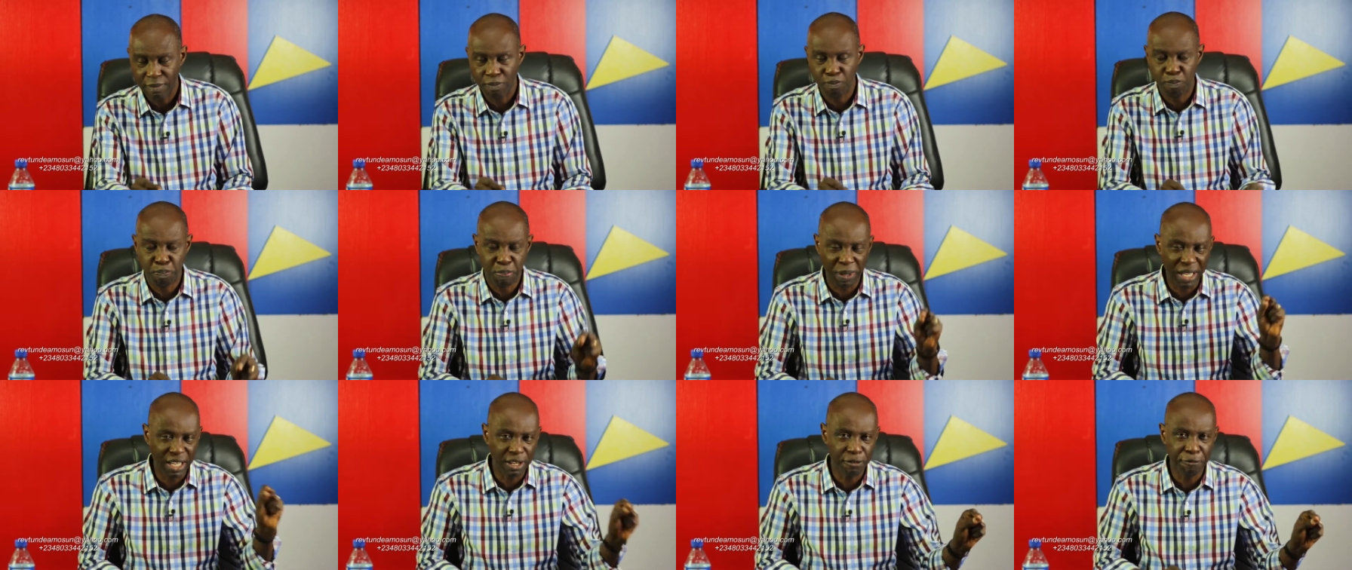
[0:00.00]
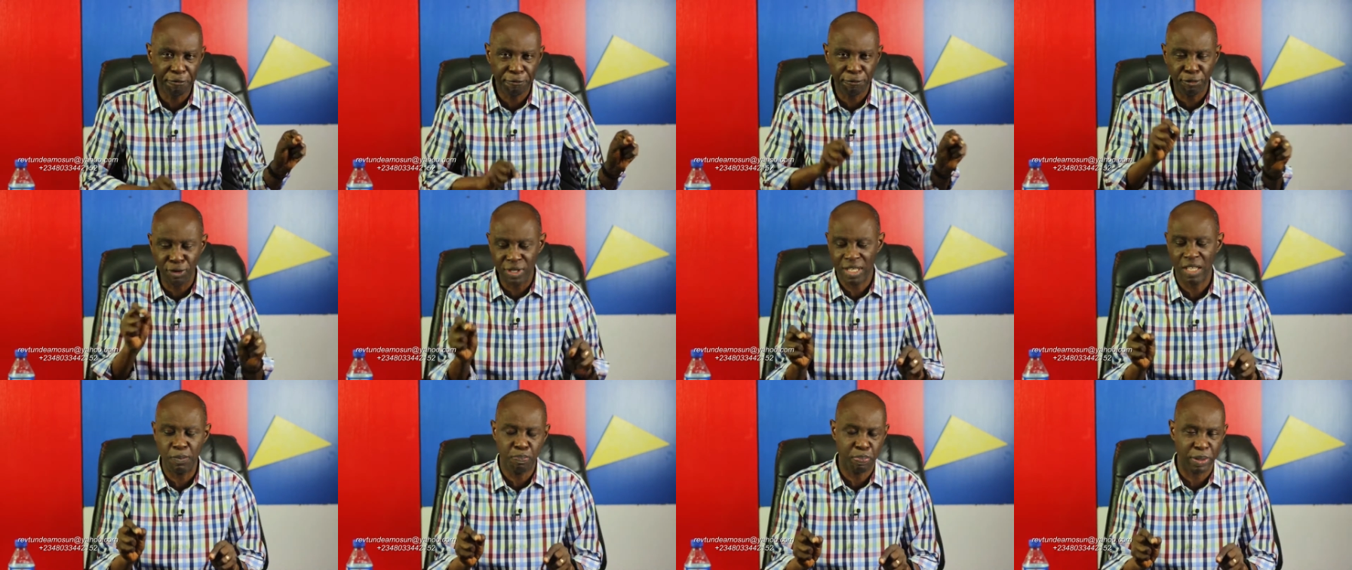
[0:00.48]
Being
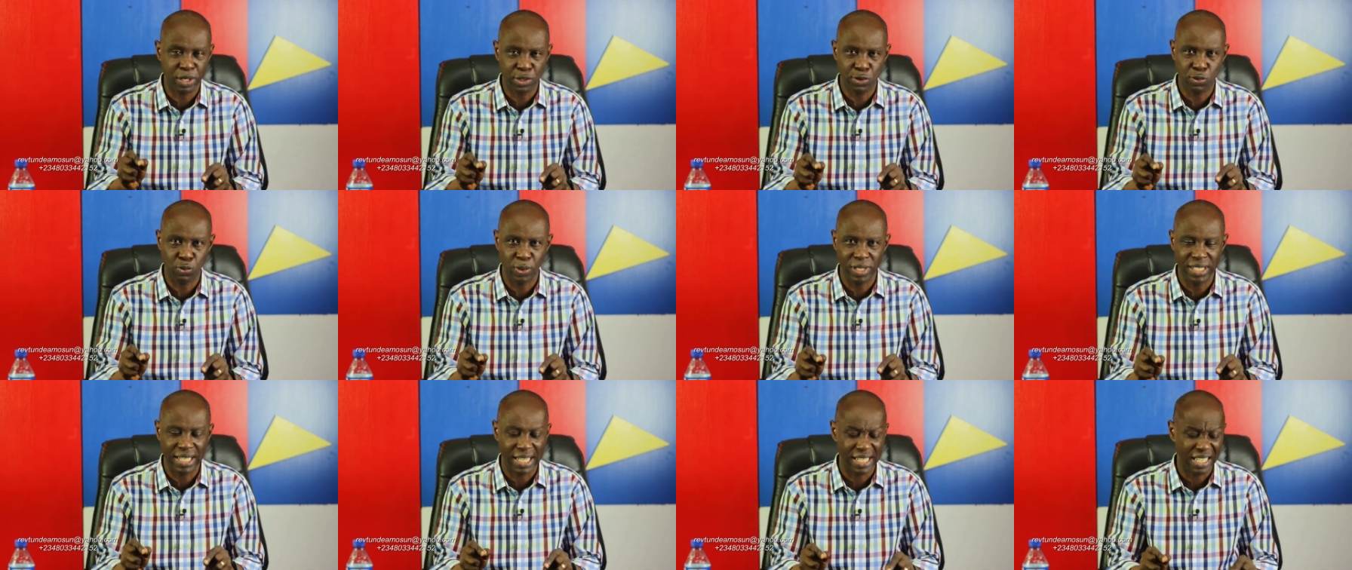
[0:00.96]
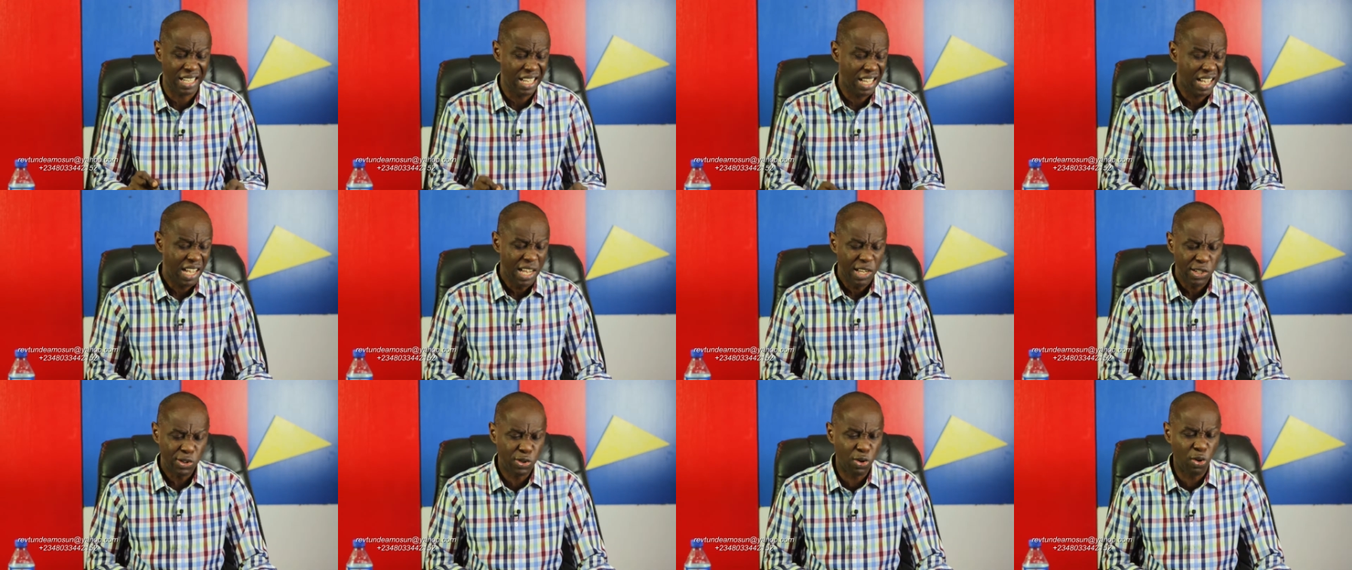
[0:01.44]
fully persuaded.
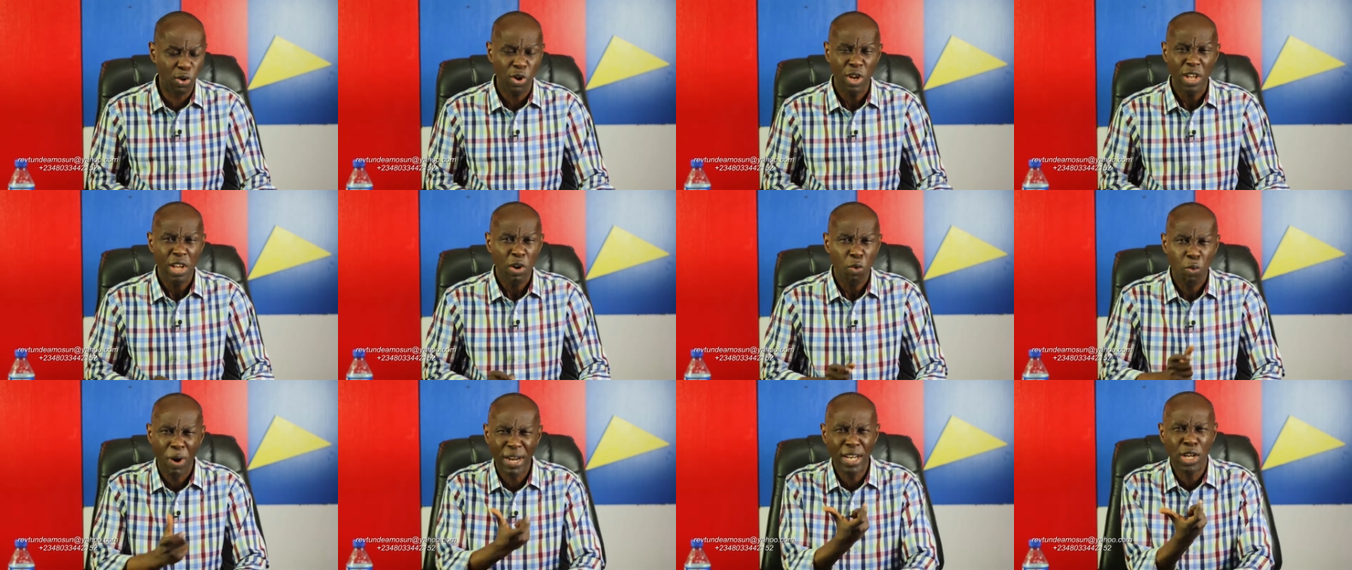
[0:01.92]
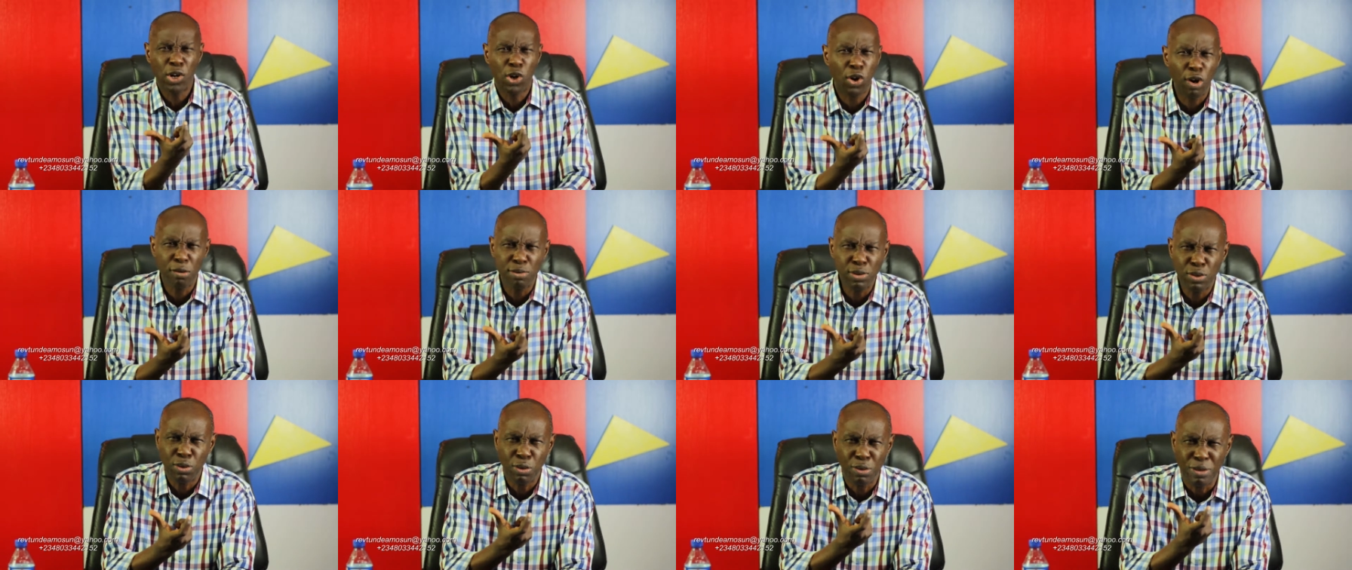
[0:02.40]
So when it
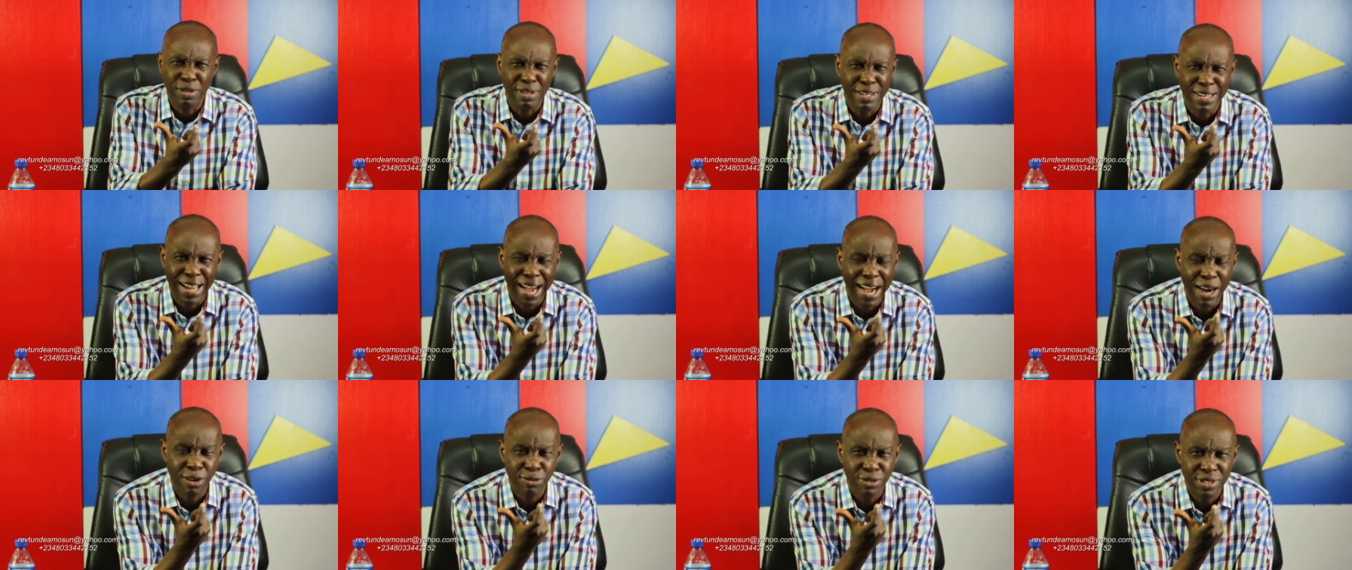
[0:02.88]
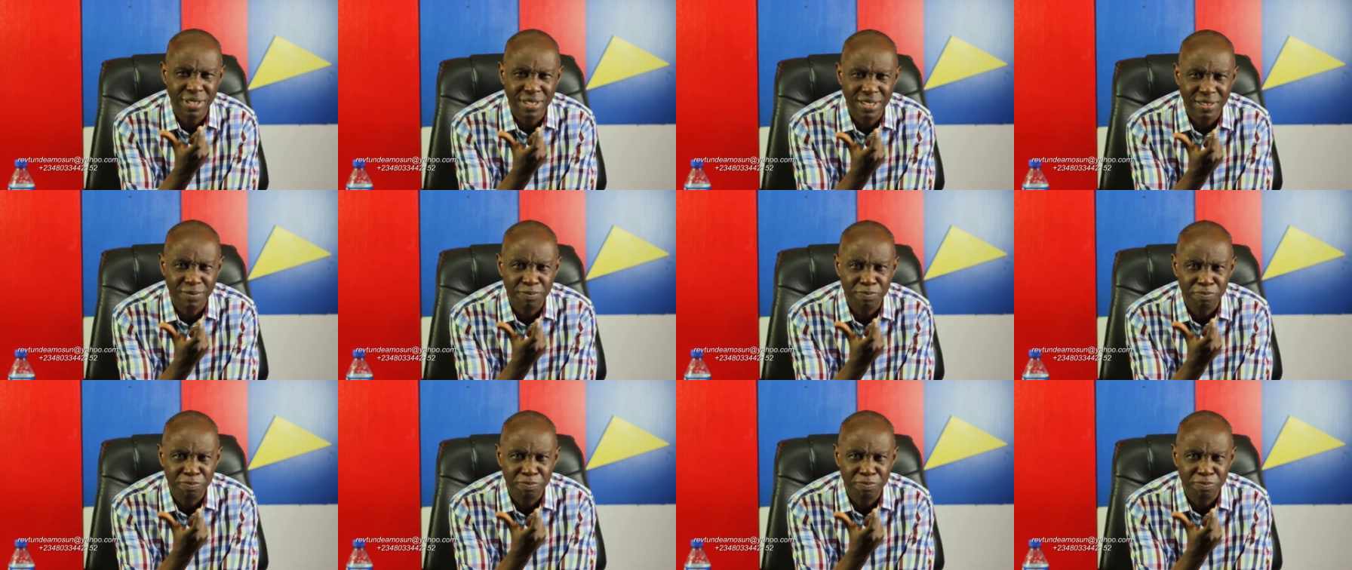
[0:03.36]
comes to doubt,